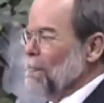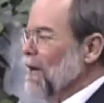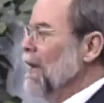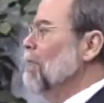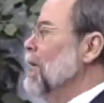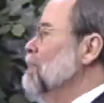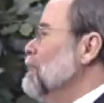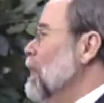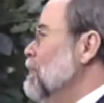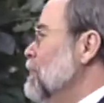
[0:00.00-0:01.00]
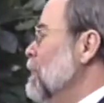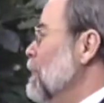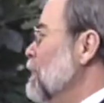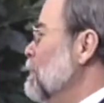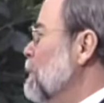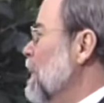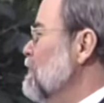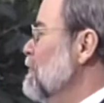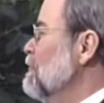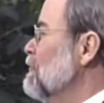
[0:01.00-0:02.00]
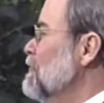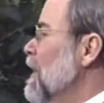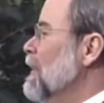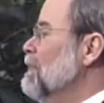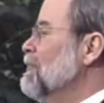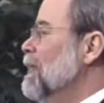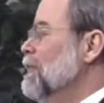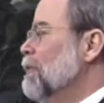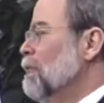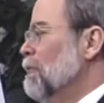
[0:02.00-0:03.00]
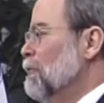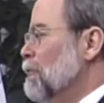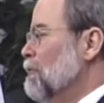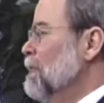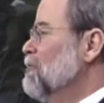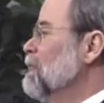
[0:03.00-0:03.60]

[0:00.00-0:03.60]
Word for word: but I want you all to know that the president just nodded his head in agreement with me,